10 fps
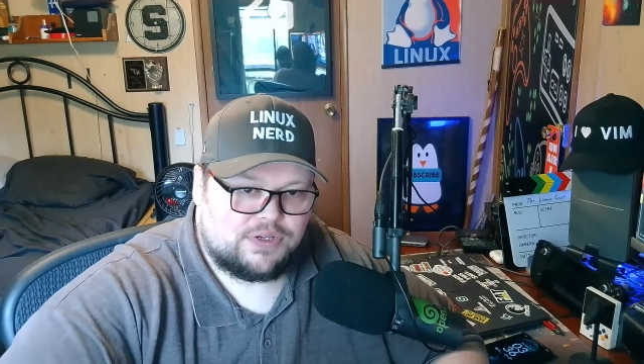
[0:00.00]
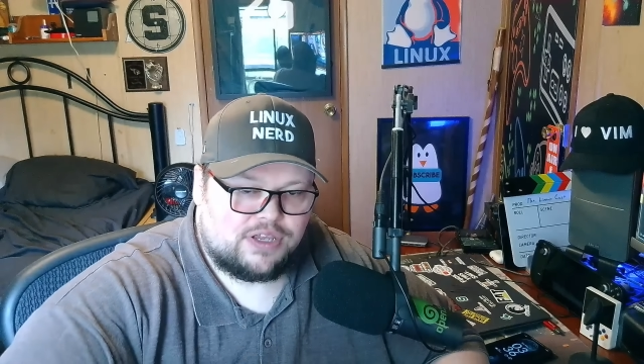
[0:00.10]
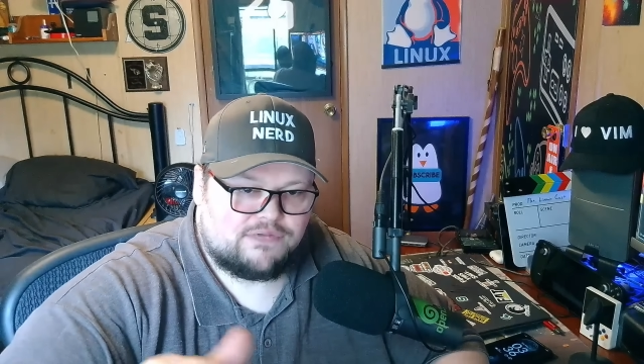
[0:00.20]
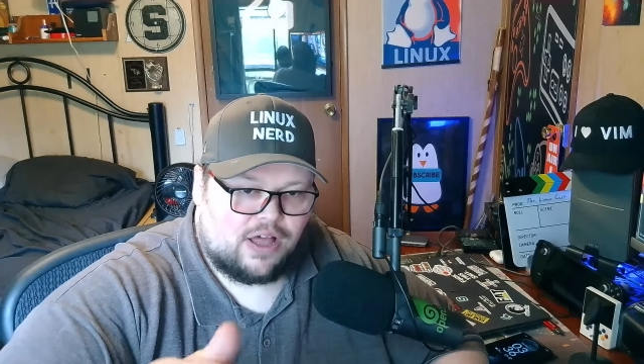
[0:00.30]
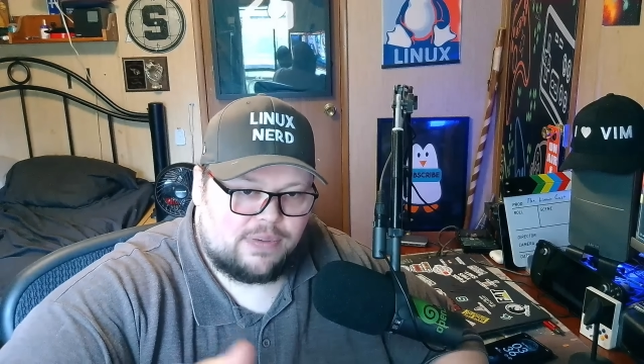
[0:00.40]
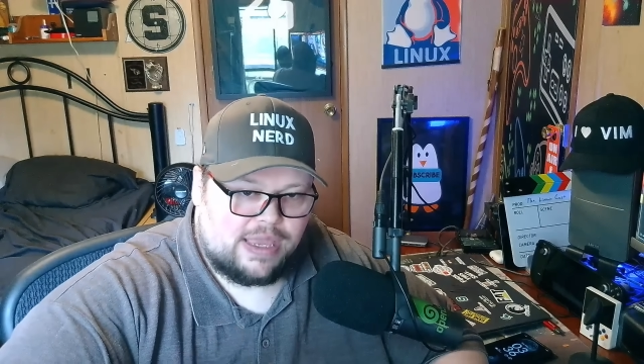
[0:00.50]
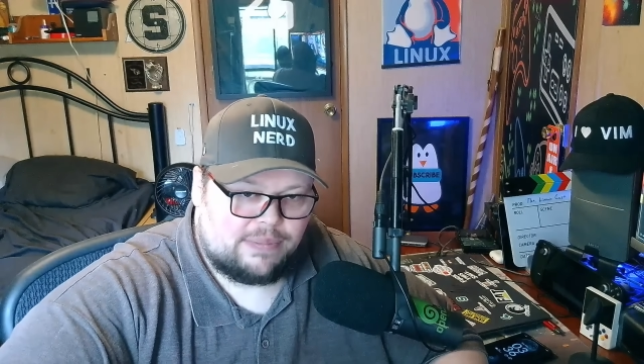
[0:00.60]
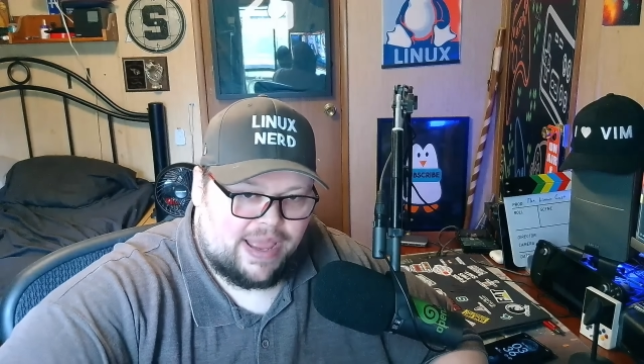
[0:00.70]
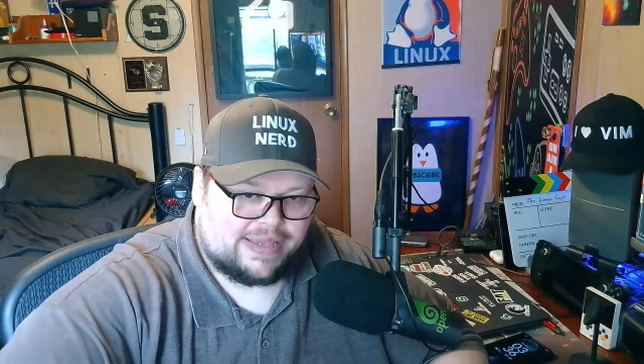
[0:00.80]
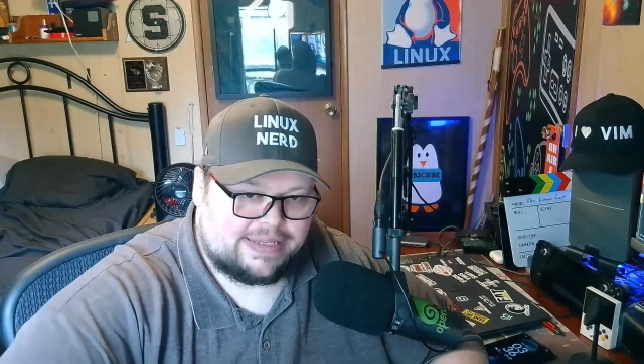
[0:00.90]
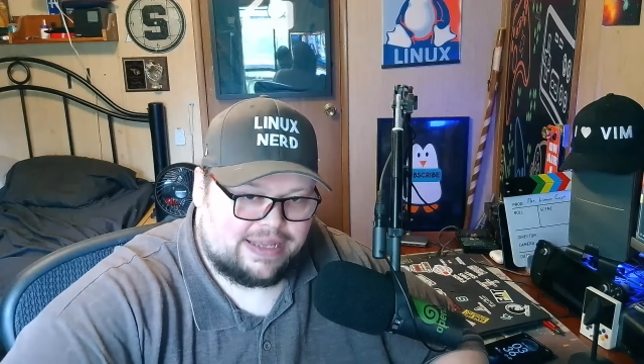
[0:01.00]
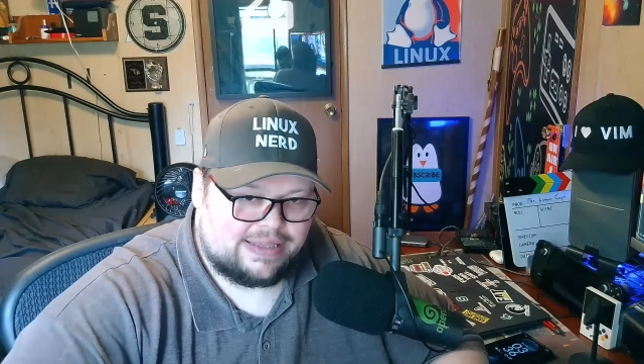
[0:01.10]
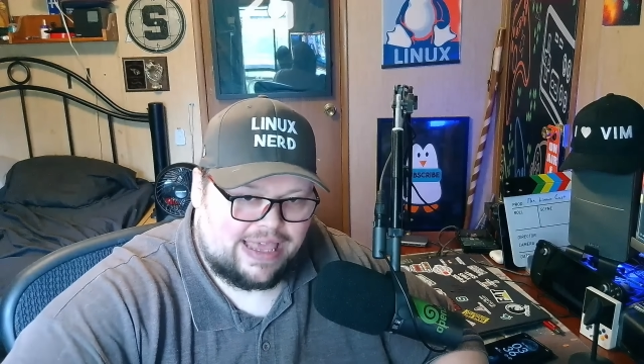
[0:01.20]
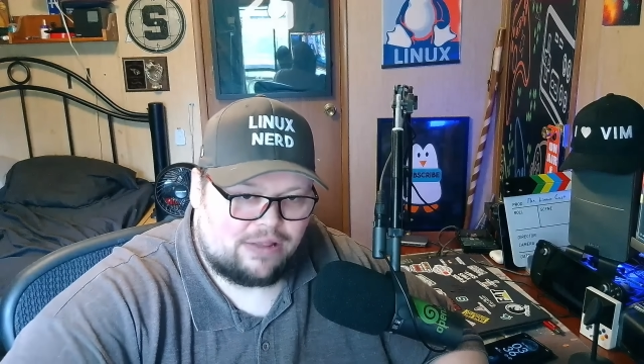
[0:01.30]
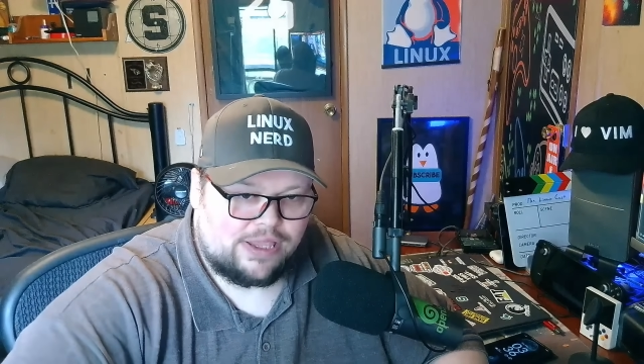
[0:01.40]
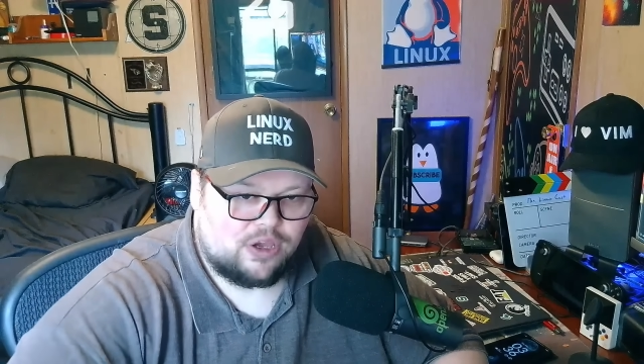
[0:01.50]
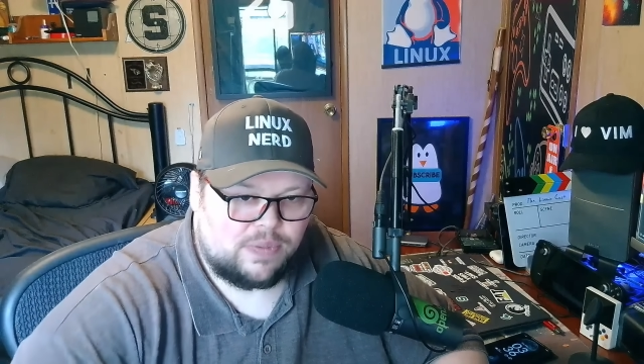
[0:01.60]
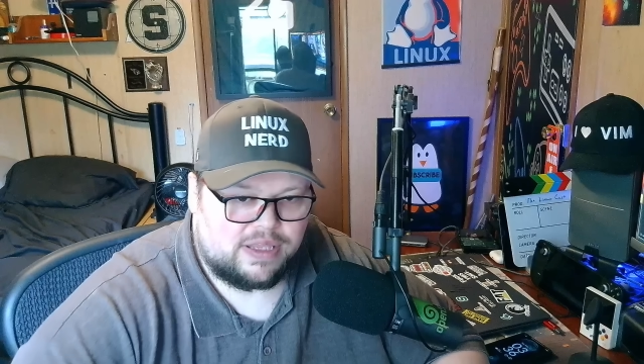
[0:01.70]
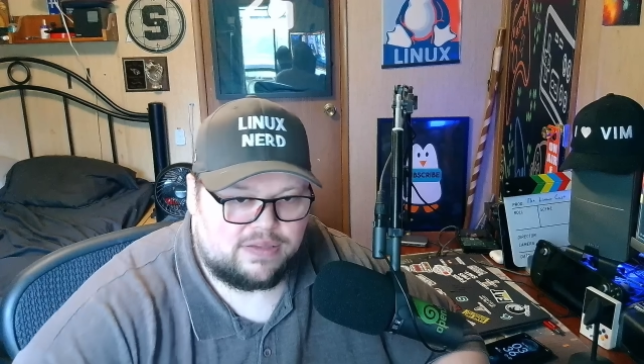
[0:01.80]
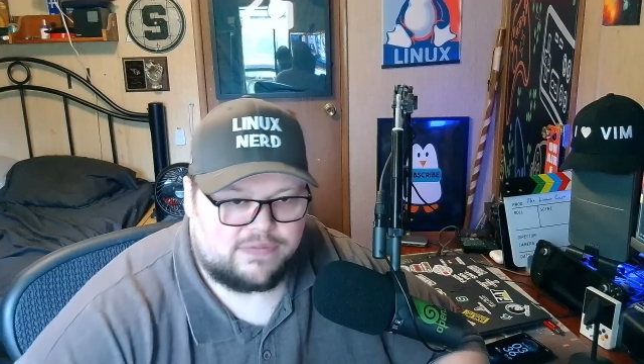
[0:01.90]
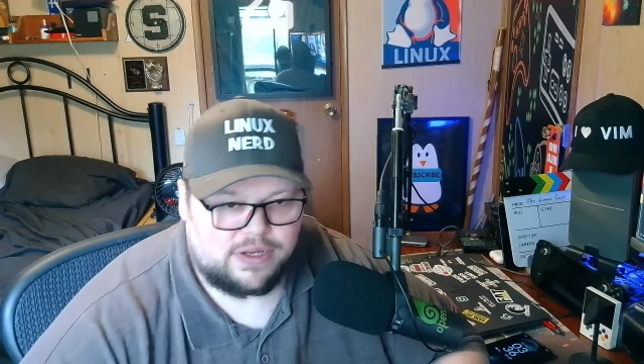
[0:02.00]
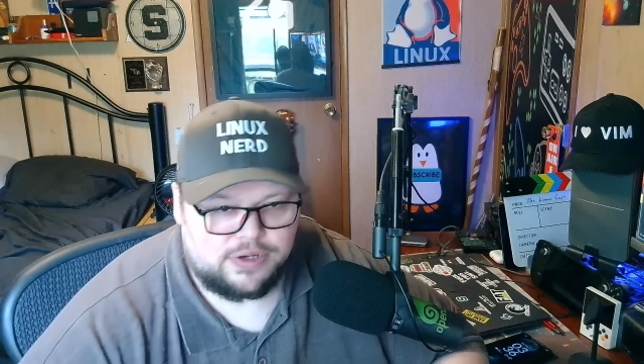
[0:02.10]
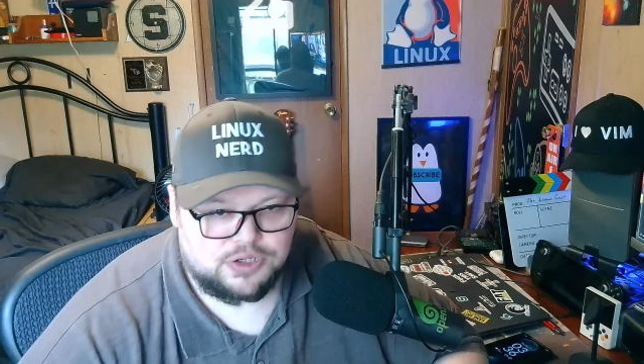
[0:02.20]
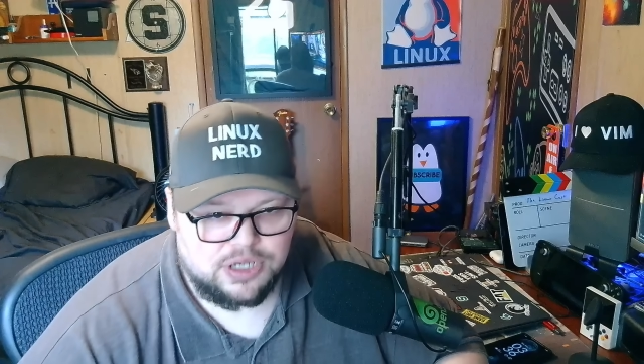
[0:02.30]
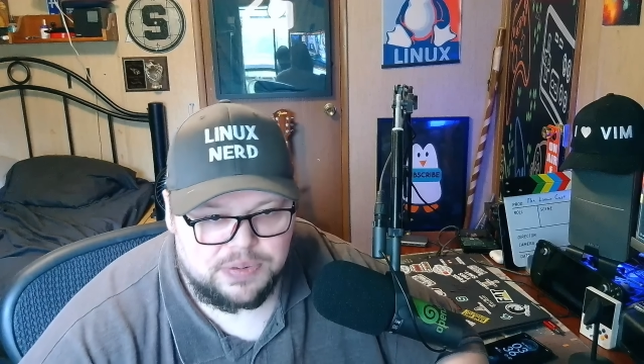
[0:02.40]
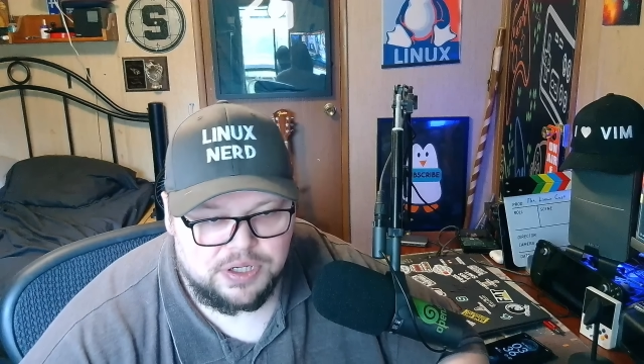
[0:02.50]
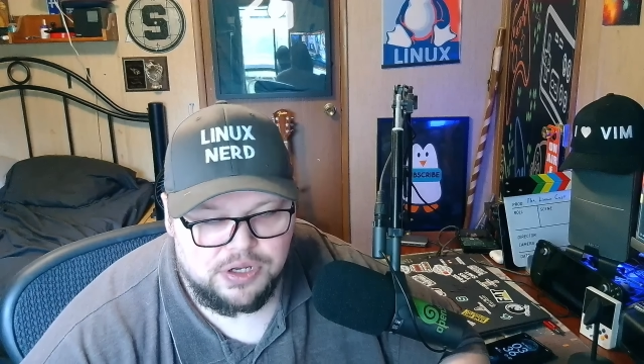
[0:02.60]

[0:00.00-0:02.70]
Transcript: You can follow me on Mastodon. That link will be in the video description.